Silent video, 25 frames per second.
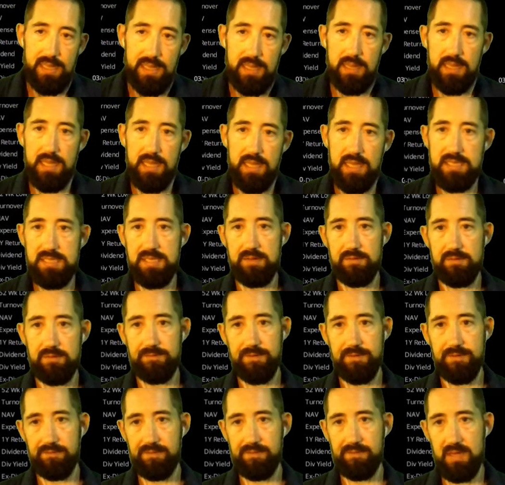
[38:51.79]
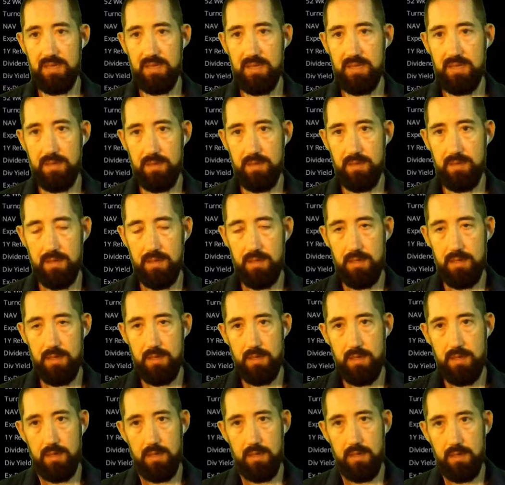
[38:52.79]
Less than 50
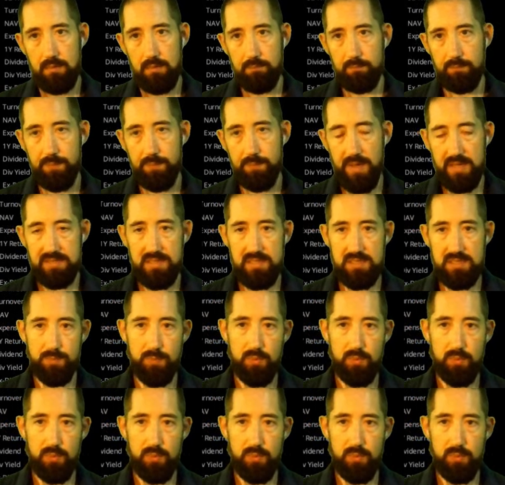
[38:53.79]
basis